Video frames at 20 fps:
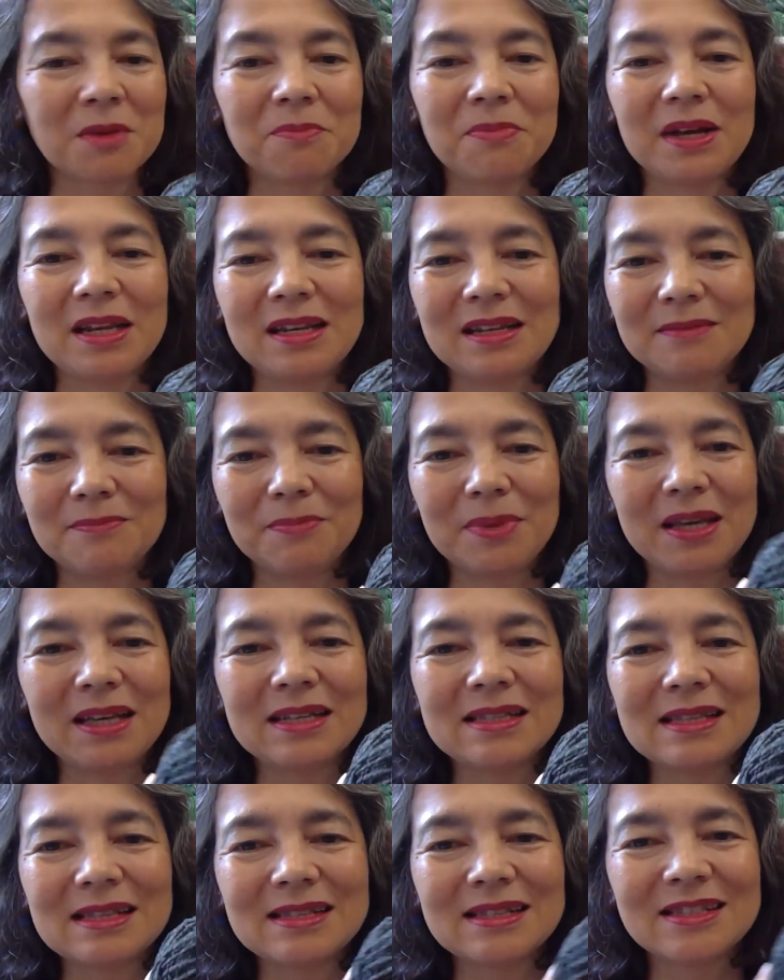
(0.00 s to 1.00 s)
But
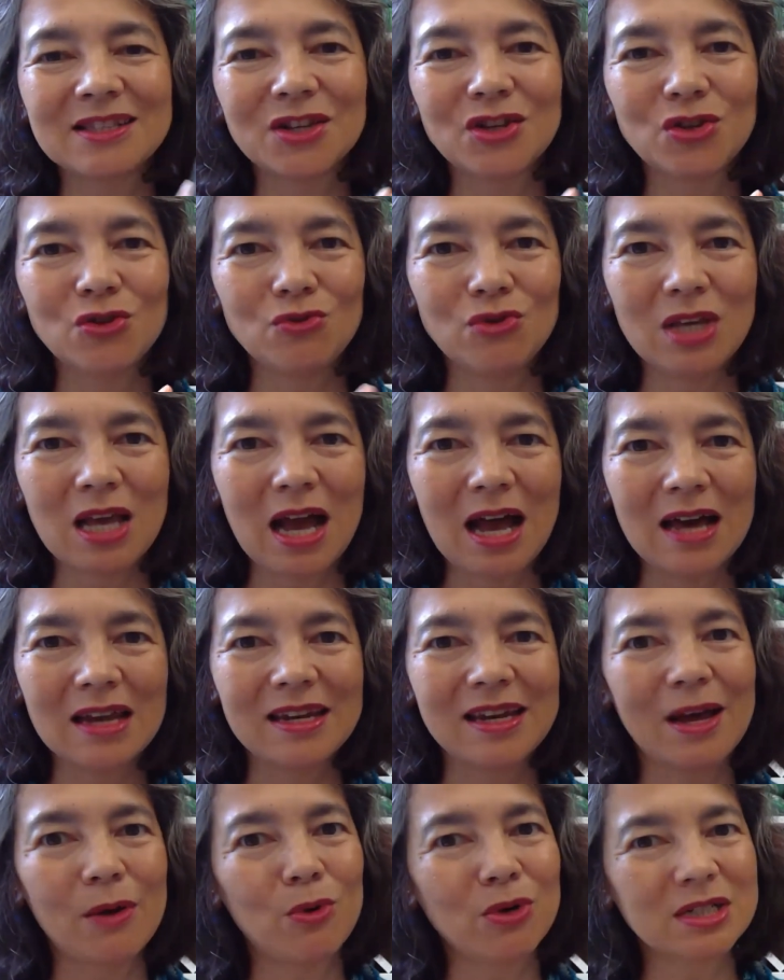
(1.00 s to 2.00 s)
because this is a new yarn
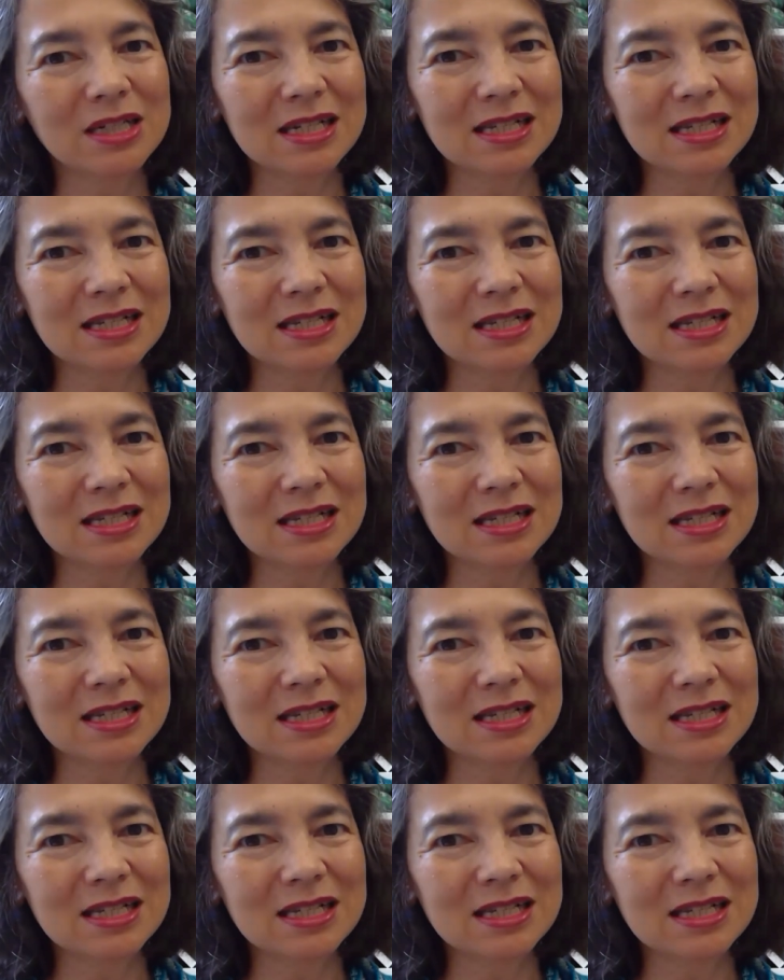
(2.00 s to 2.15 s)
and I want